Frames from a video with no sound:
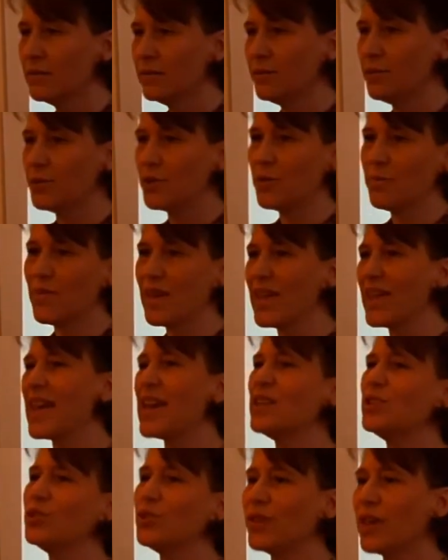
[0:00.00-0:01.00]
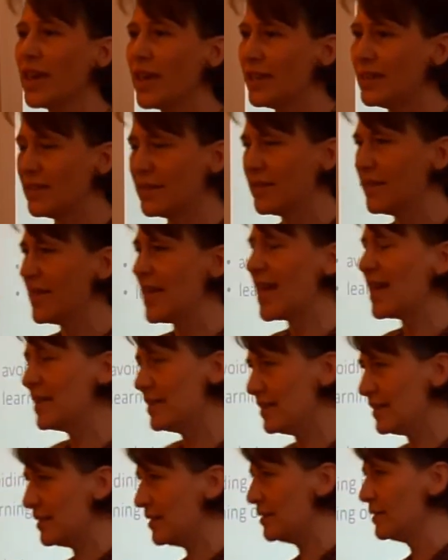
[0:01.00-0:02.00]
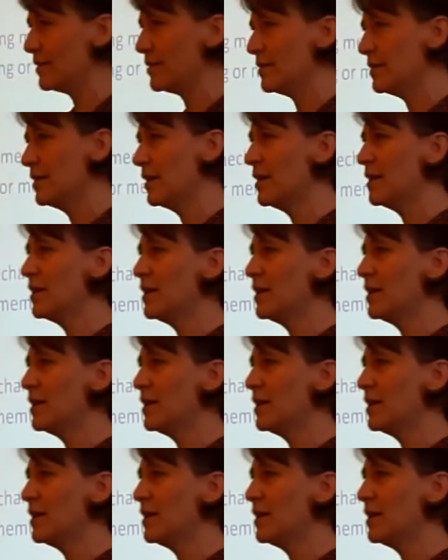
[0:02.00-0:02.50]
You can make educated guesses,